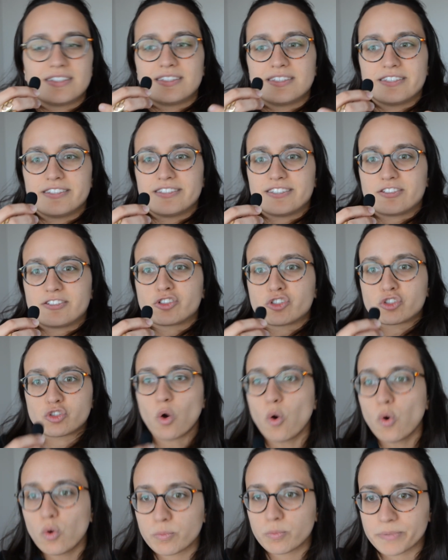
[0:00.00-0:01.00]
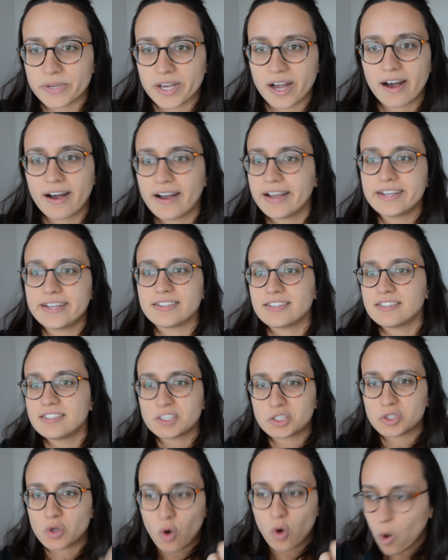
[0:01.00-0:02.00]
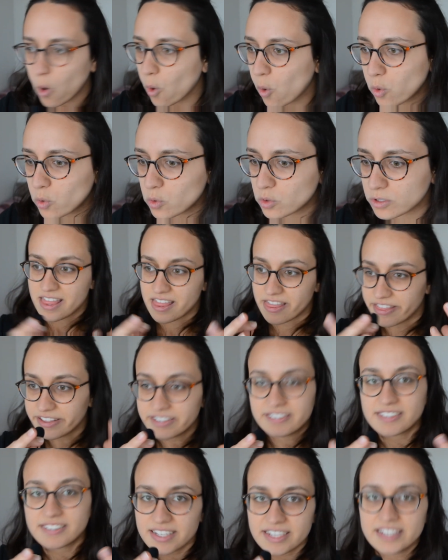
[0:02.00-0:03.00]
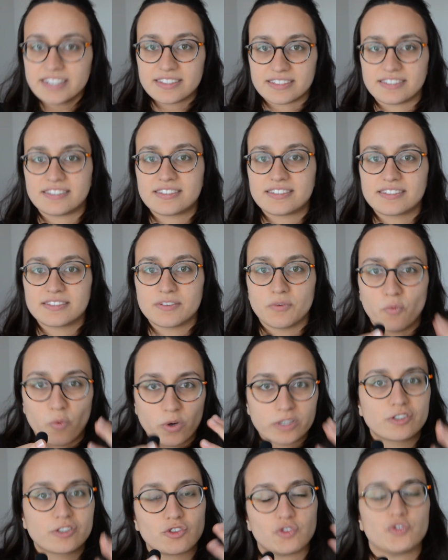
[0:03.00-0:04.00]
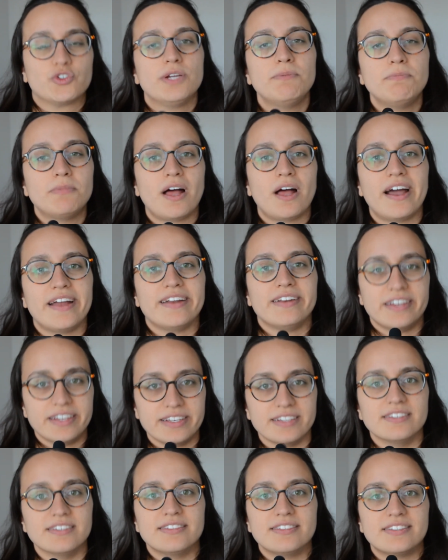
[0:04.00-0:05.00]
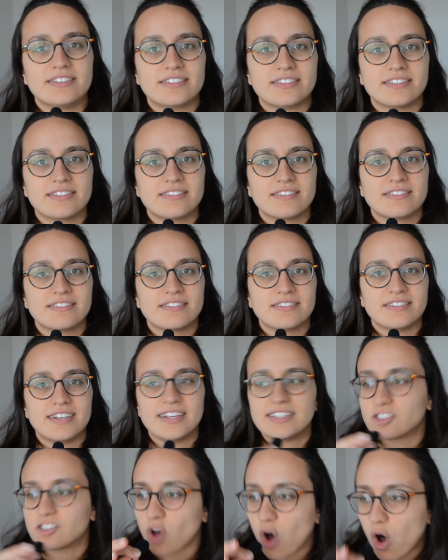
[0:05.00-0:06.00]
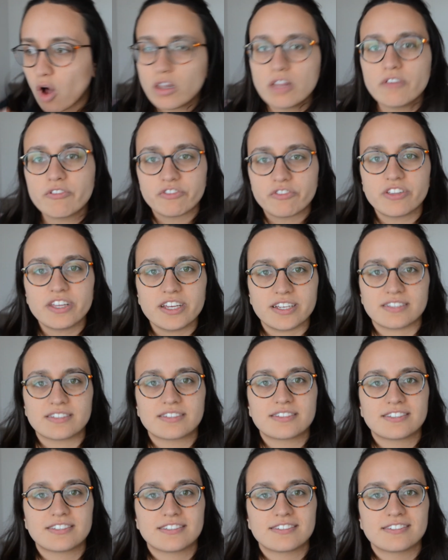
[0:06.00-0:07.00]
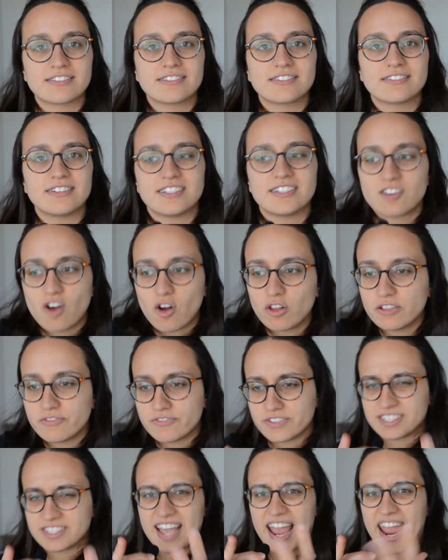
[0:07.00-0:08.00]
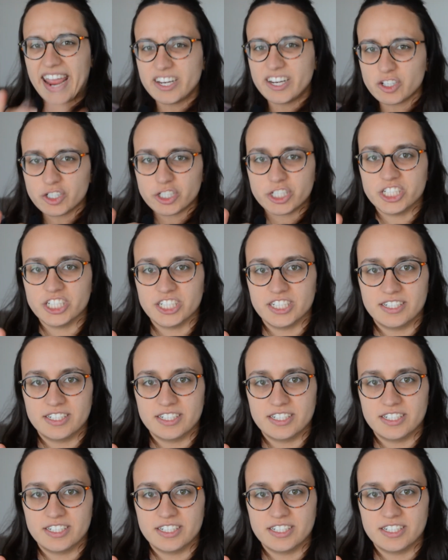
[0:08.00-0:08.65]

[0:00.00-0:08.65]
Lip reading: soul behind, this is what Streamline is. It's all of this. It's all of this energy.